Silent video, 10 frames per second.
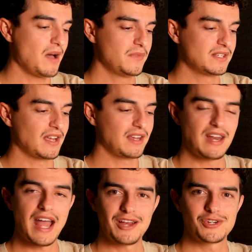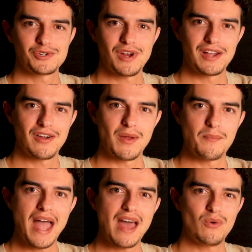There's like an ashtray kind of
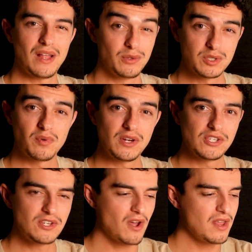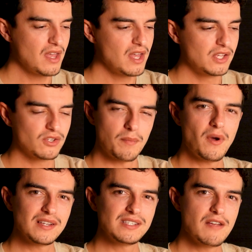panel that looks pretty sturdy, so I
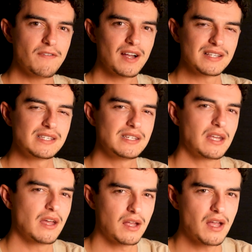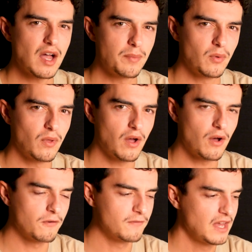might see if I can stick a couple
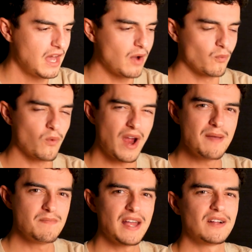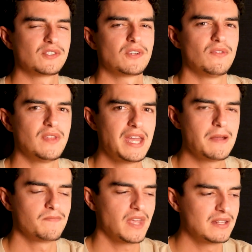of RAM mounts on
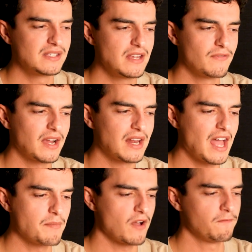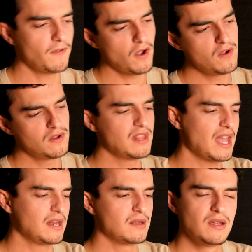there and see if I can have my phone and
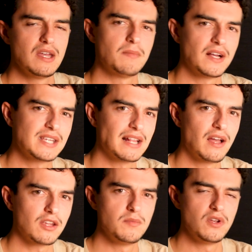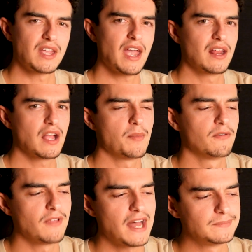that and my satellite communicator come
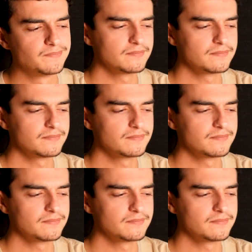off that.